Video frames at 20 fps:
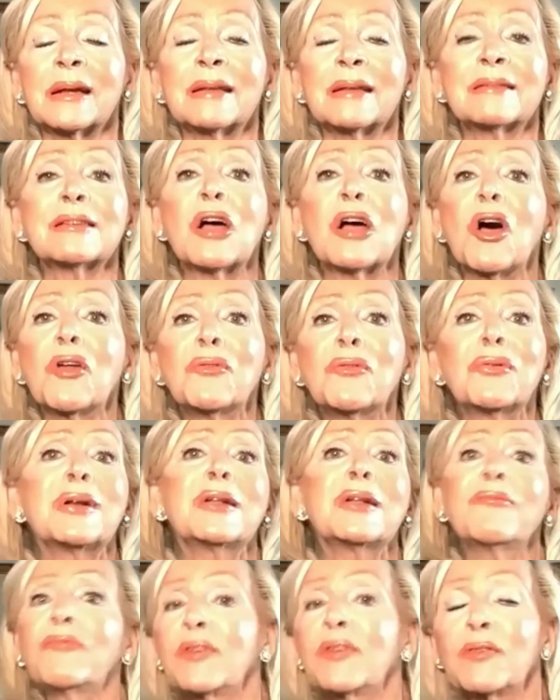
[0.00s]
It's a
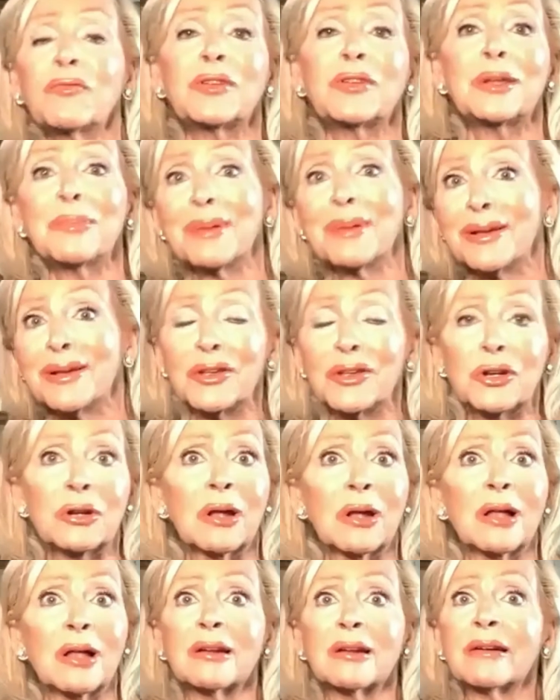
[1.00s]
$150 billion
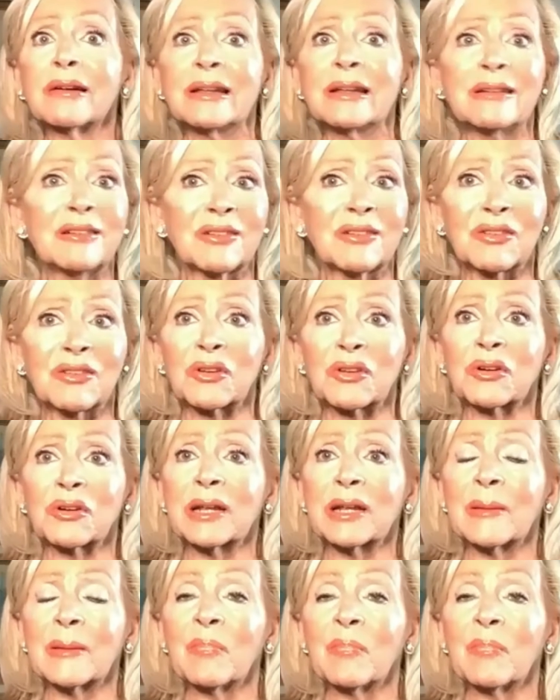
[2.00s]
industry.